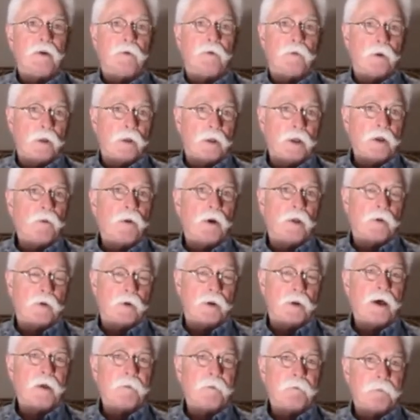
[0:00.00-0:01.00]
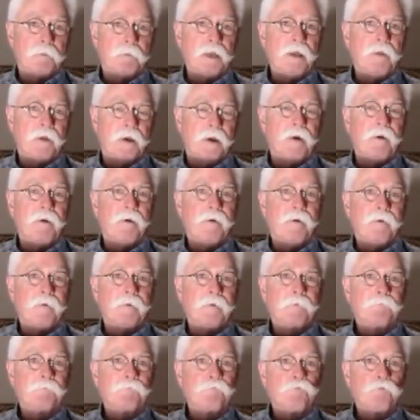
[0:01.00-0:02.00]
They'd really rather not be
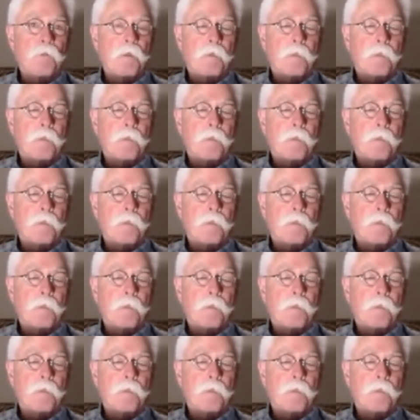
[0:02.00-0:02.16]
there.